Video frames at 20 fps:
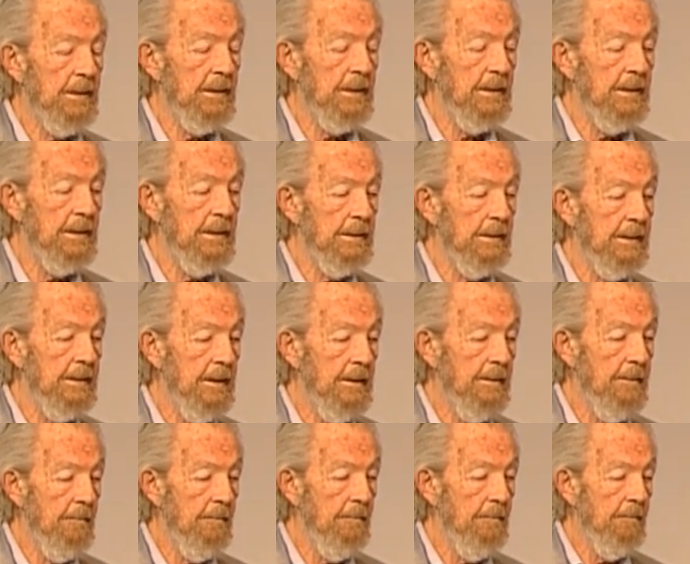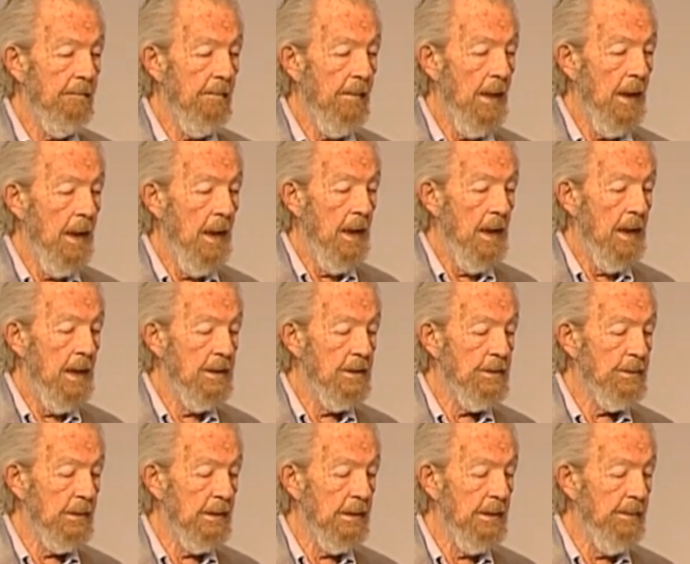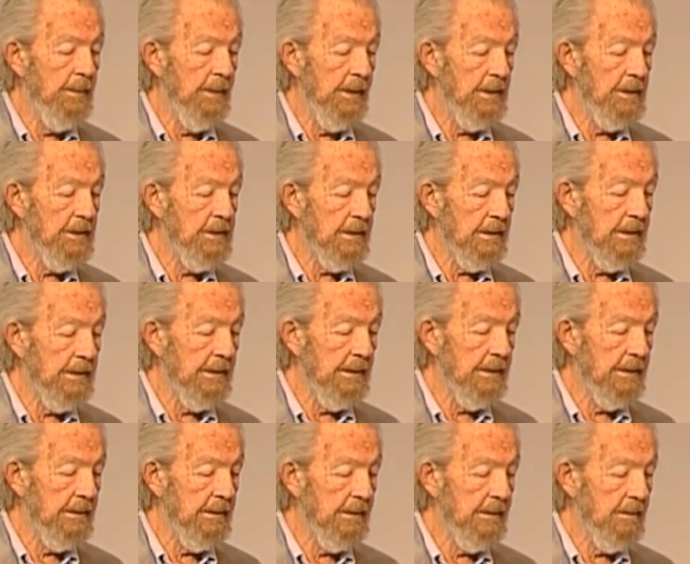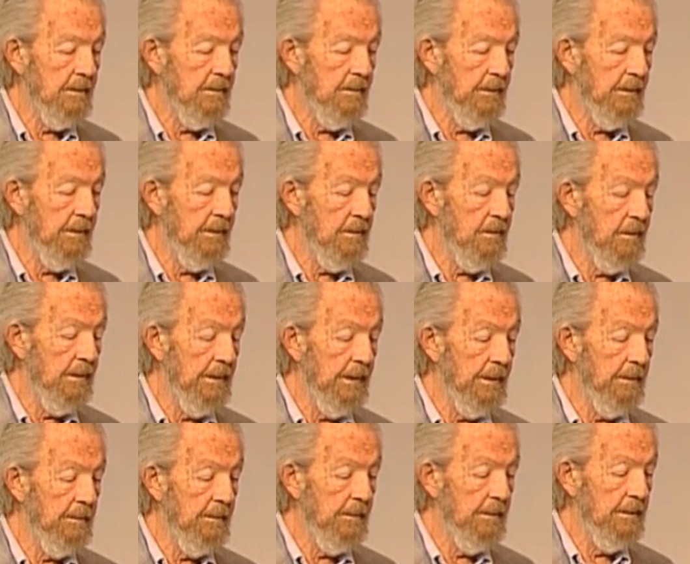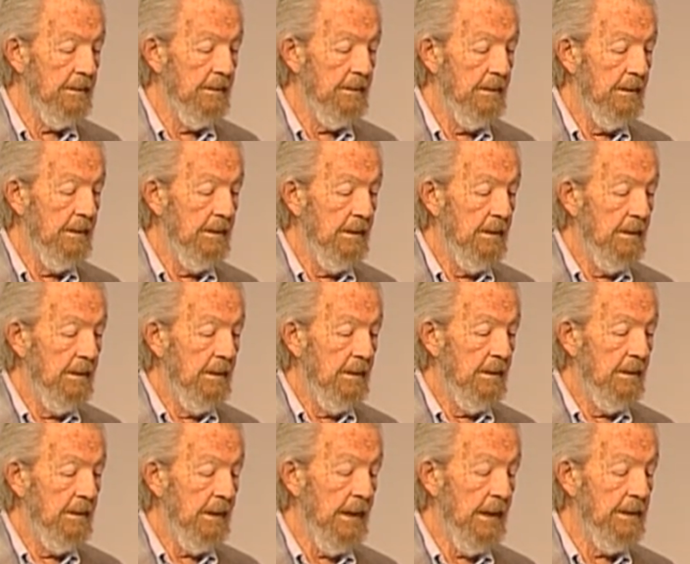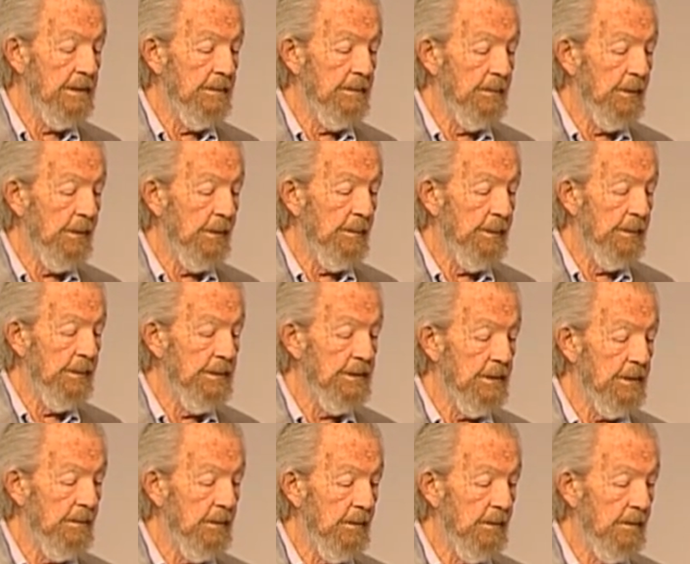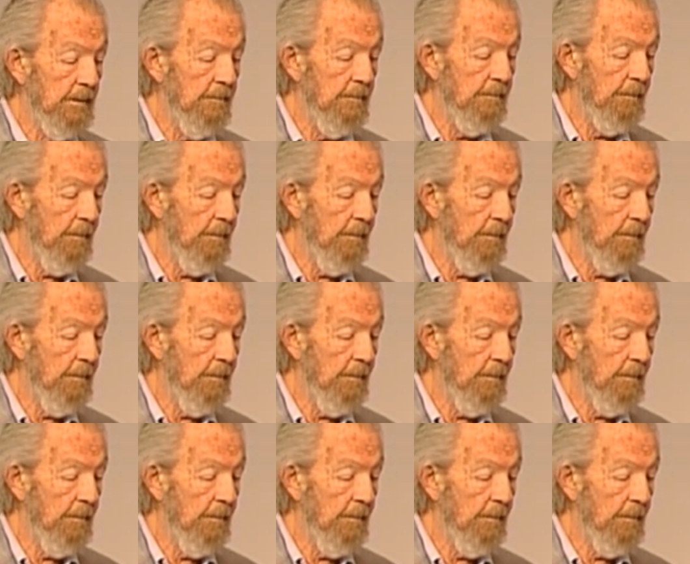then, it's really based on the quantum Heisenberg principle,